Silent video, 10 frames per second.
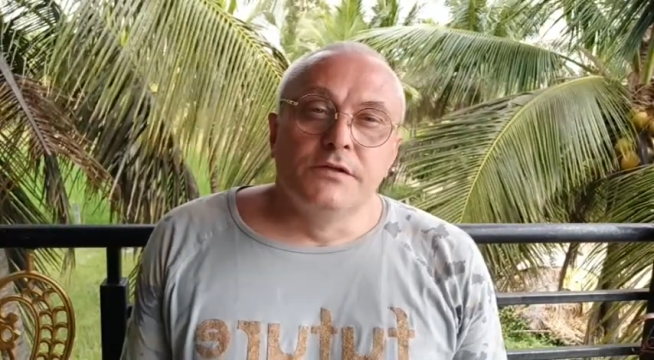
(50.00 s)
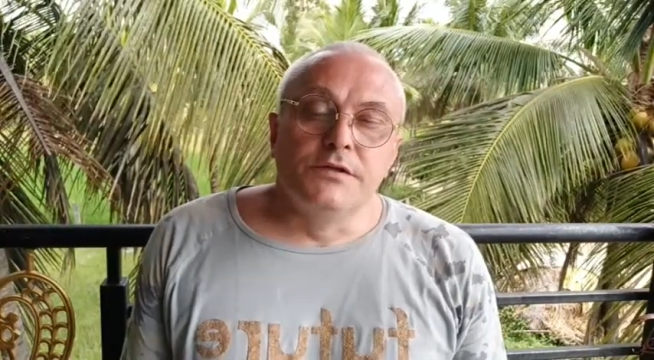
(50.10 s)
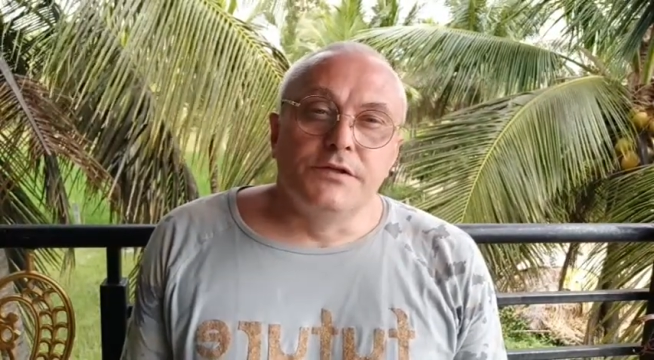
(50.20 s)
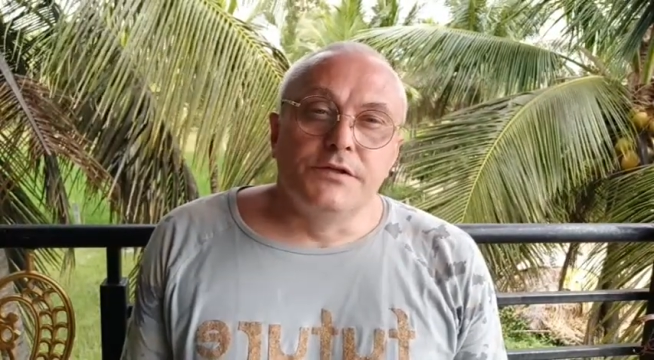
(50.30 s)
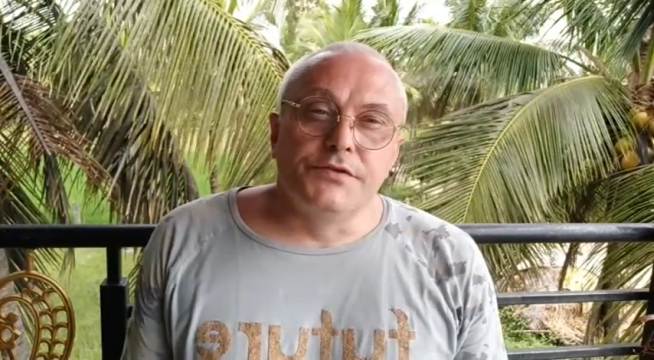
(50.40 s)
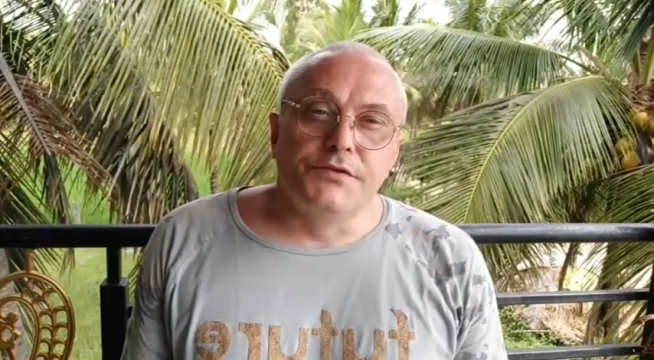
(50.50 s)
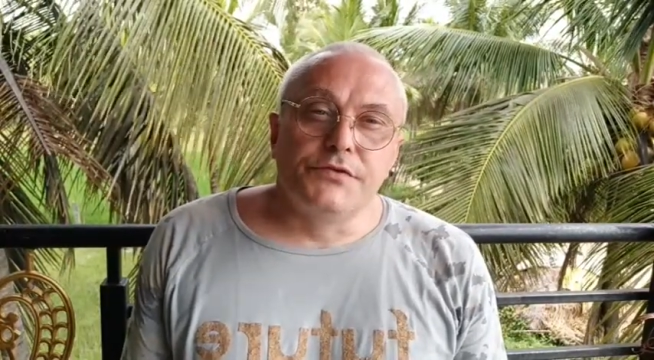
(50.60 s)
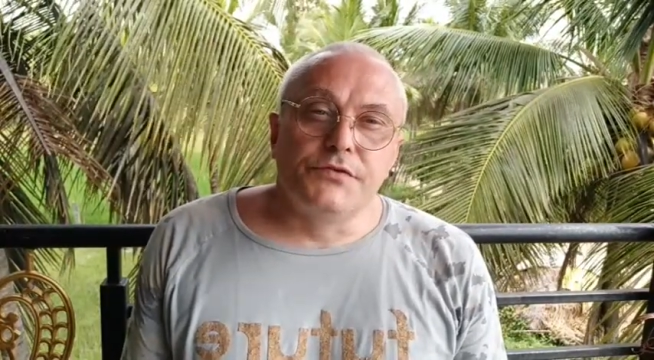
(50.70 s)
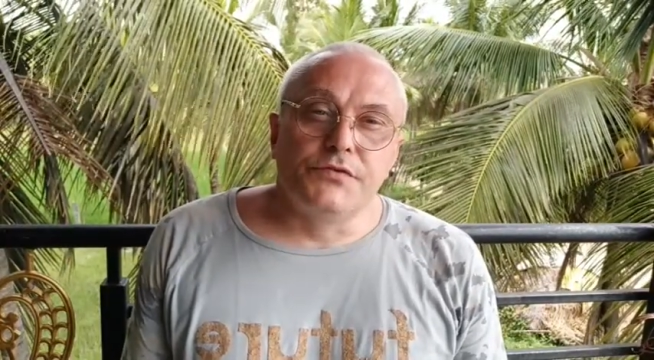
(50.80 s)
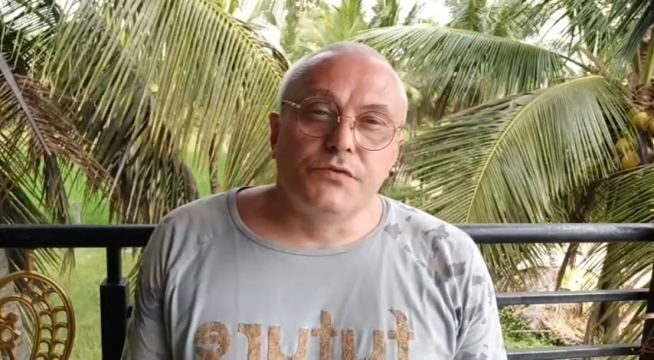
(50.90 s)

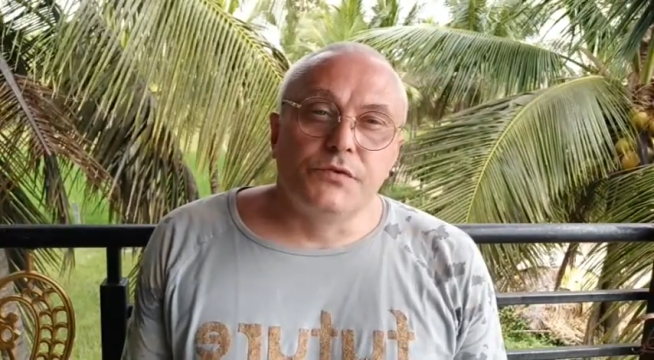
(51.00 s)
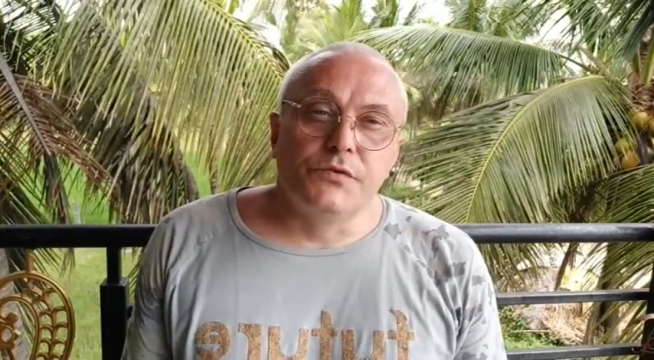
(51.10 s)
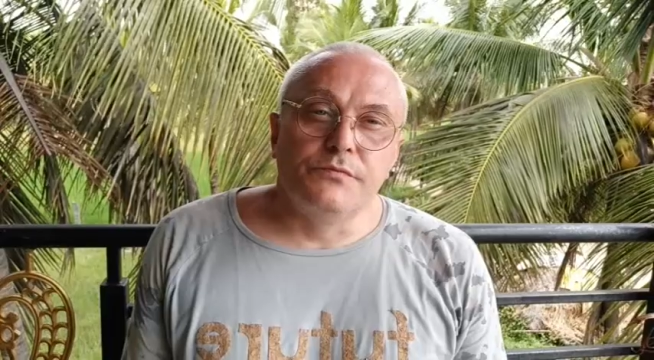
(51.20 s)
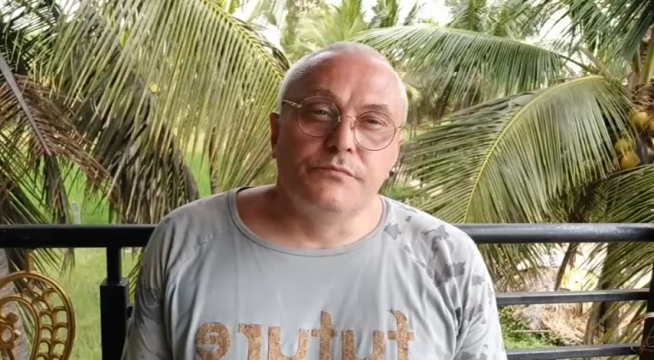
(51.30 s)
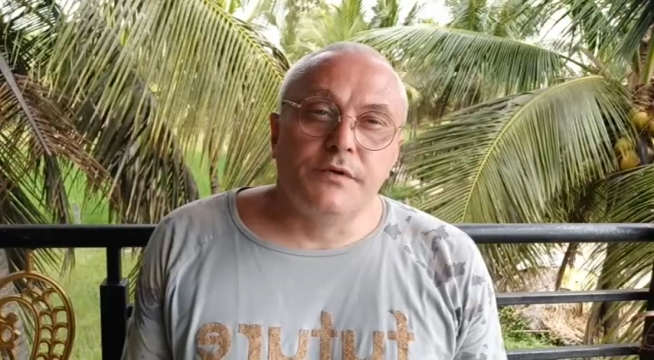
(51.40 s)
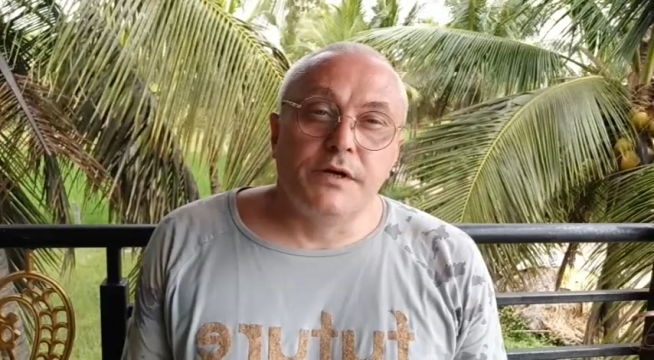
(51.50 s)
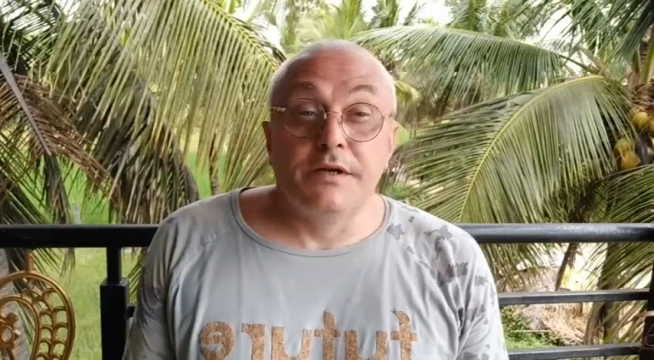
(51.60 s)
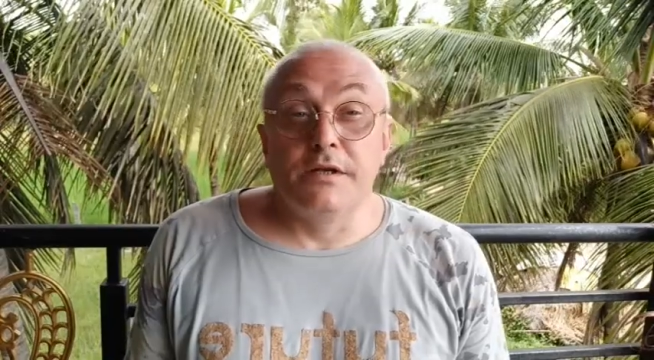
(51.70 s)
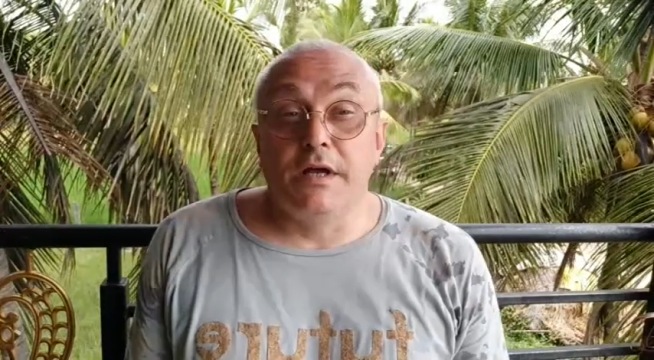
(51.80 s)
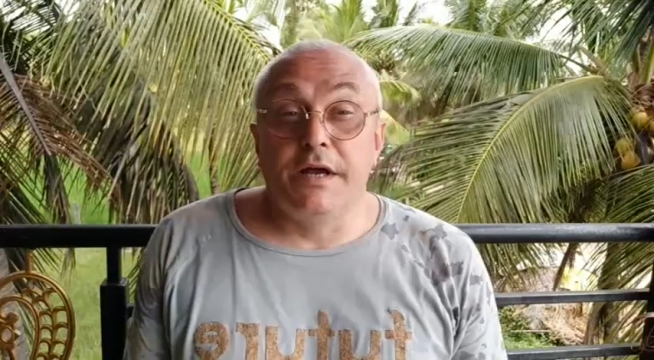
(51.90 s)
just to
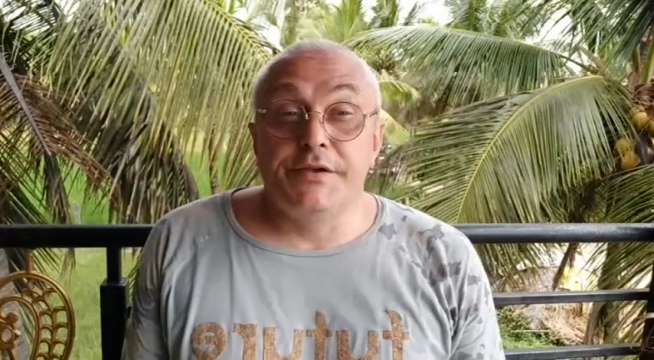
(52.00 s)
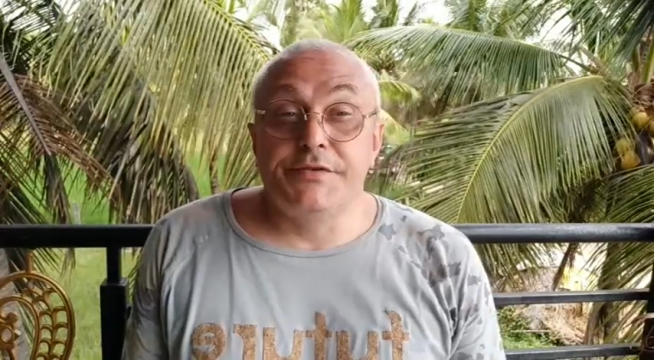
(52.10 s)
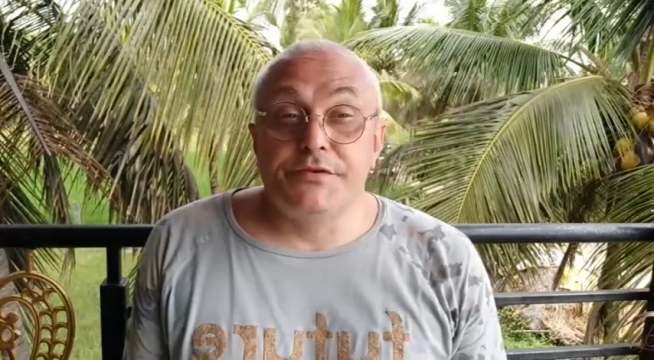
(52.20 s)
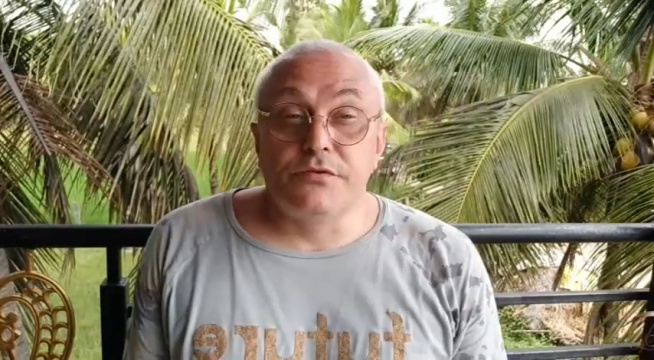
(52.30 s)
analyze,